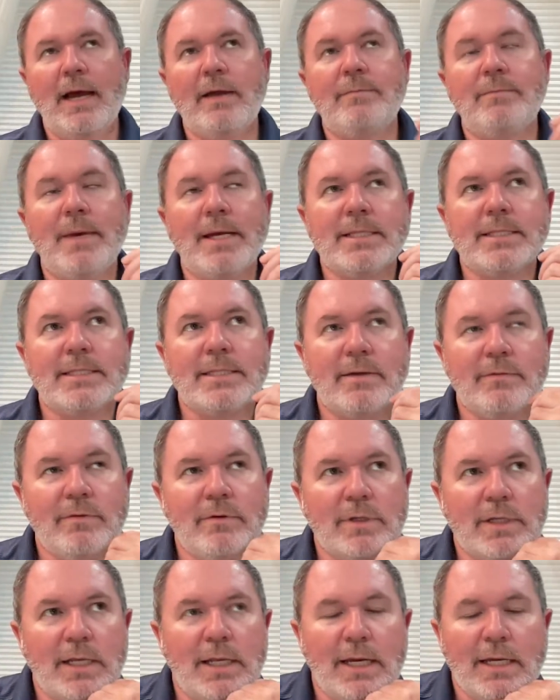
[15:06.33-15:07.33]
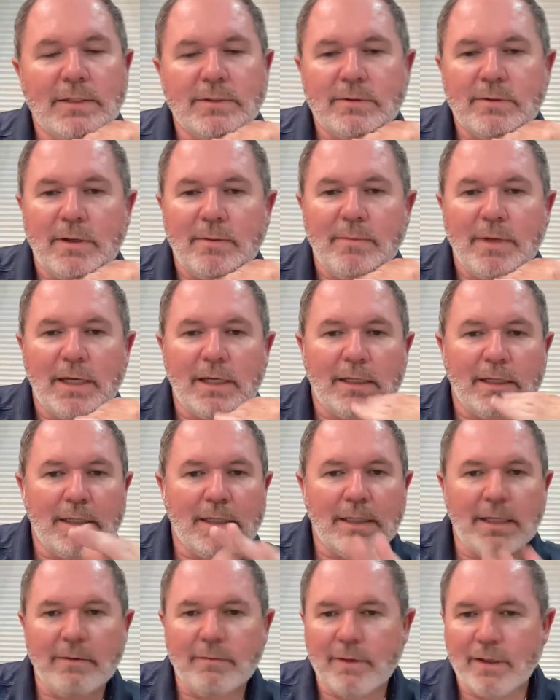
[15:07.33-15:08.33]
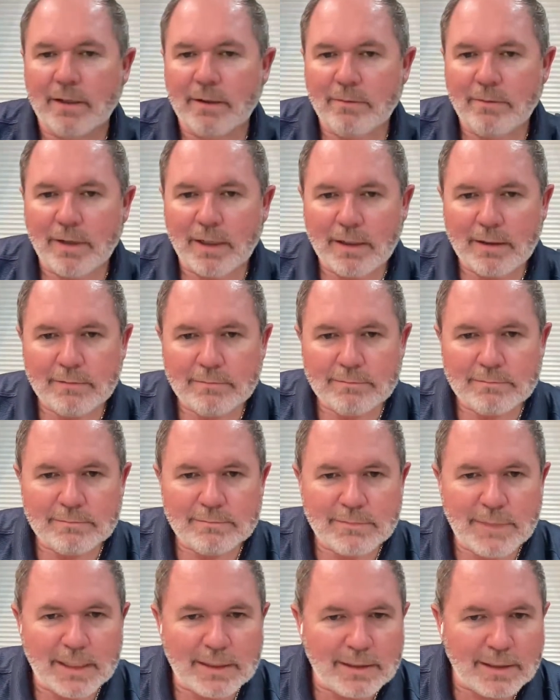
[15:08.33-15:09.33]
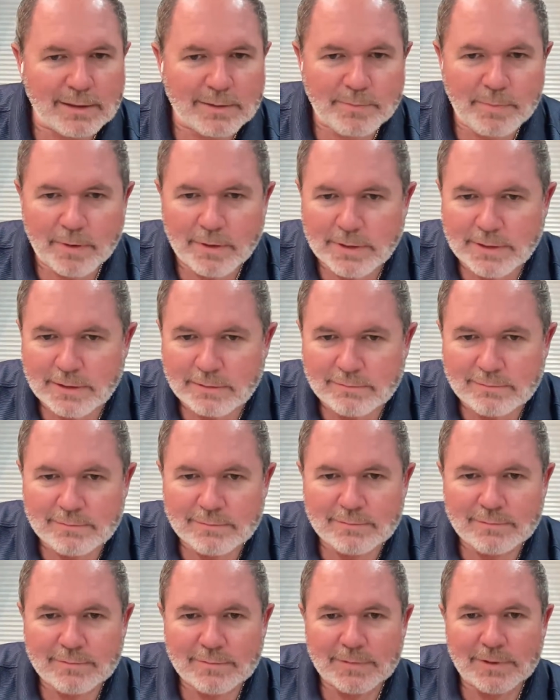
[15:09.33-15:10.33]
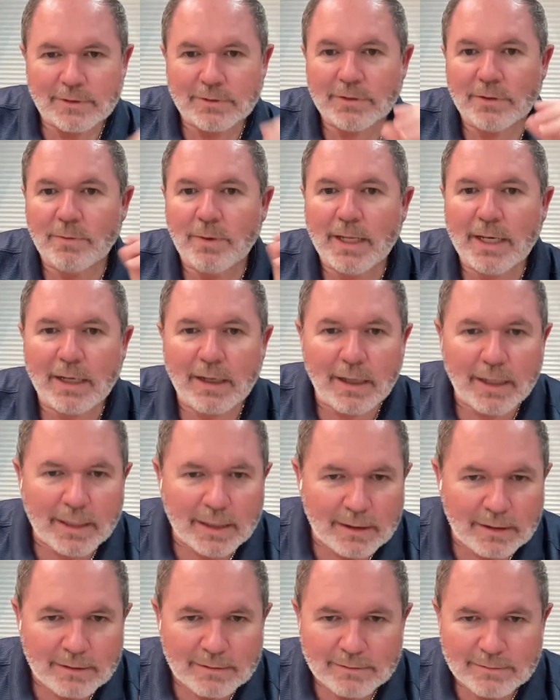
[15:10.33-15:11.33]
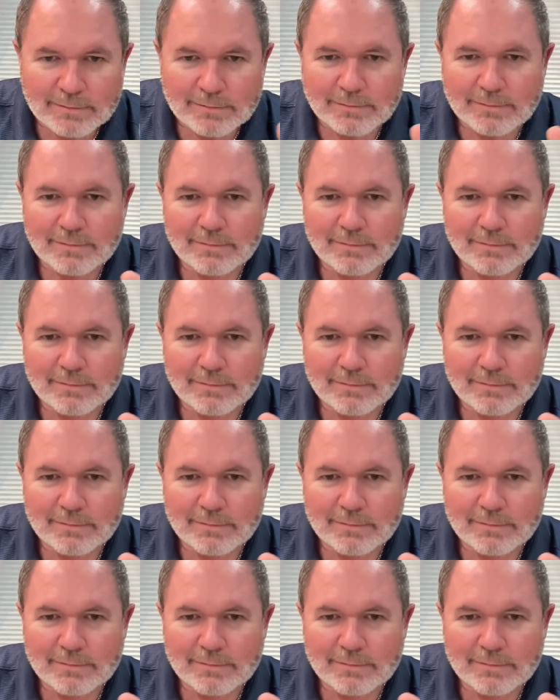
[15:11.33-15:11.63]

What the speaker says: I've met several clients where I'm like, they're never going to work. Not this person. They're too analytical.